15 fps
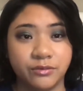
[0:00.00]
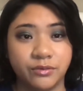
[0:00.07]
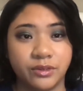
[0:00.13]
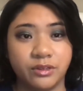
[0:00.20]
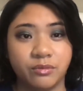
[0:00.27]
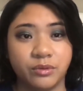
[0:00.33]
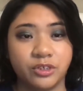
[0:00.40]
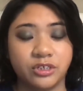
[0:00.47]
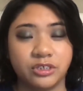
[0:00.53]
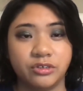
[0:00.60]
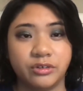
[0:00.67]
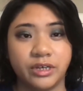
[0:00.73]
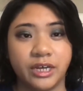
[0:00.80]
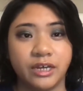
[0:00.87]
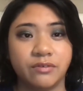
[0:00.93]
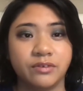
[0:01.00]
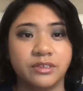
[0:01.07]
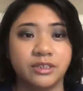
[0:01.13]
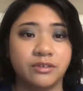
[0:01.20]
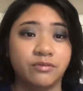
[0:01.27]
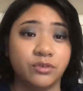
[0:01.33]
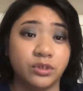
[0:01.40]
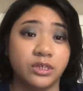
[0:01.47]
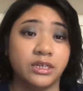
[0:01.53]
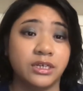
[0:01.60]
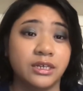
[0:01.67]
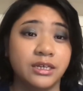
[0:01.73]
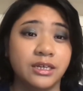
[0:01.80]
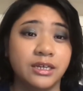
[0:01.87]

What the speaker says: with what just you have instead of looking